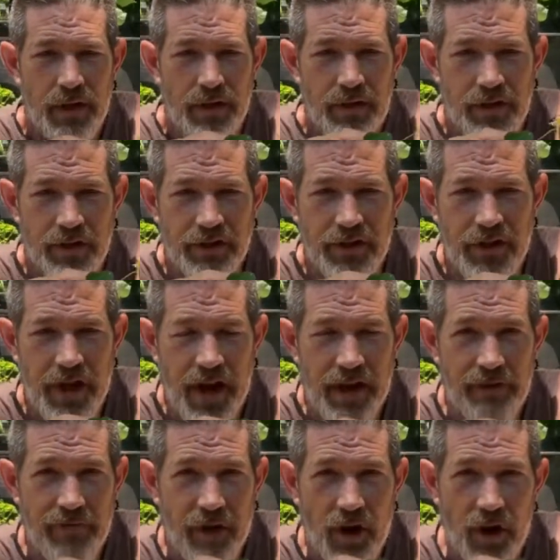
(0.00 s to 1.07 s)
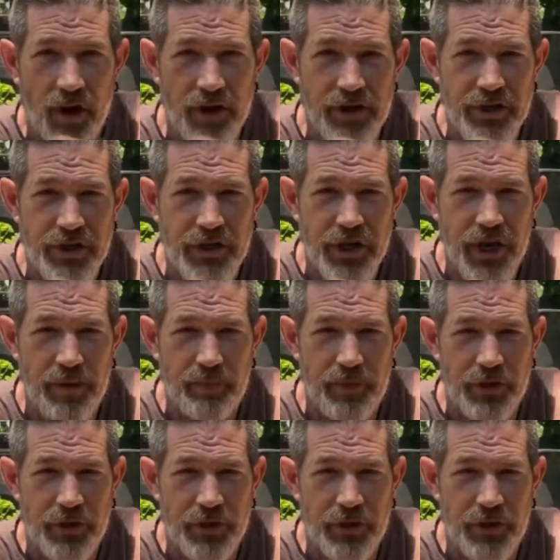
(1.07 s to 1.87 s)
there's kind of a heart shape.